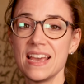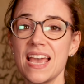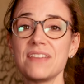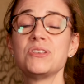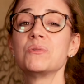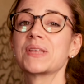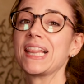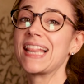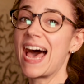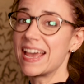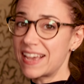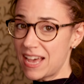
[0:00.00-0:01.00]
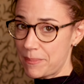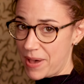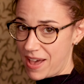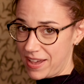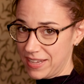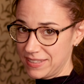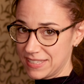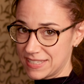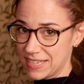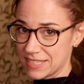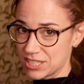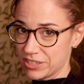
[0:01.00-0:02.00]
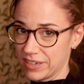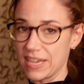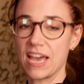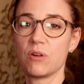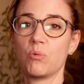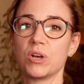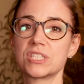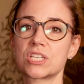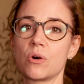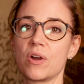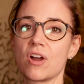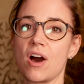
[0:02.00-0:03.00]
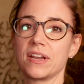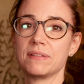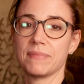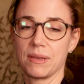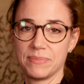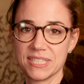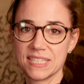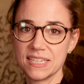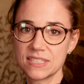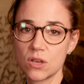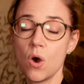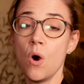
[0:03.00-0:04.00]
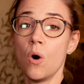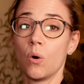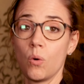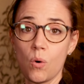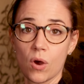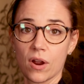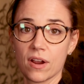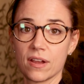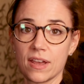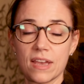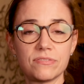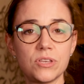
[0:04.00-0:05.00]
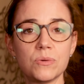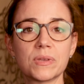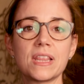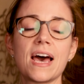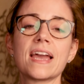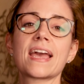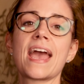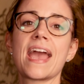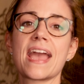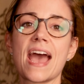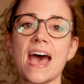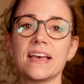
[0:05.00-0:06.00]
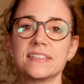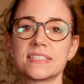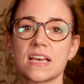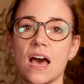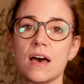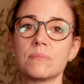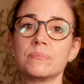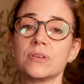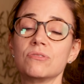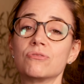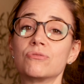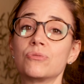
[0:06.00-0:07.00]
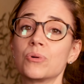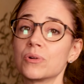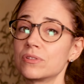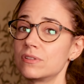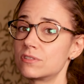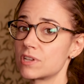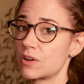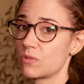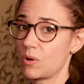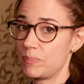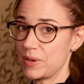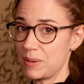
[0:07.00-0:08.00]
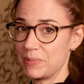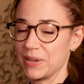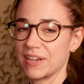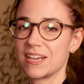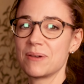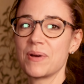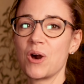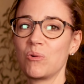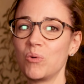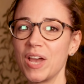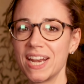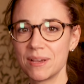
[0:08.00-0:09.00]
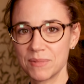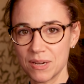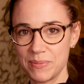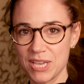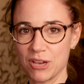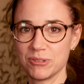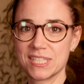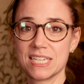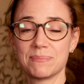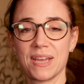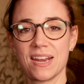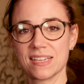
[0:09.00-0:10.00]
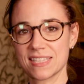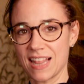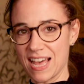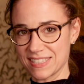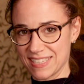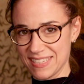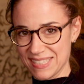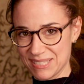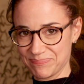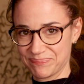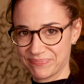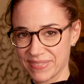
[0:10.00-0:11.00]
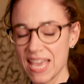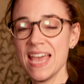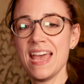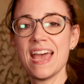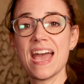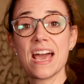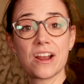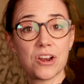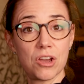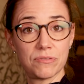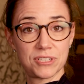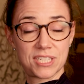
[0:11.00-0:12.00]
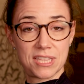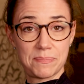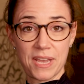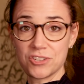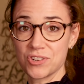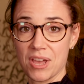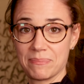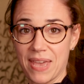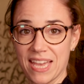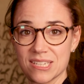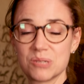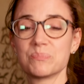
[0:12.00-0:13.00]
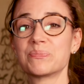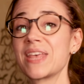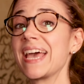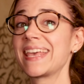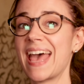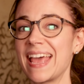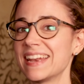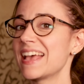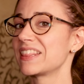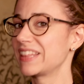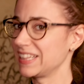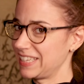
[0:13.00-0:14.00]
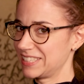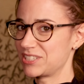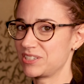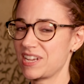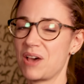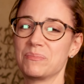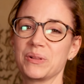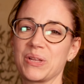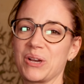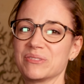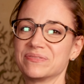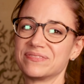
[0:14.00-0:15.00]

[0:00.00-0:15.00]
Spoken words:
If you would like a behind-the-scenes look at what's going on in my business, or if you would like a heads up before the general public about when I'm going to be hosting my next classes, head on over to the Patreon page. Again, the links are down below.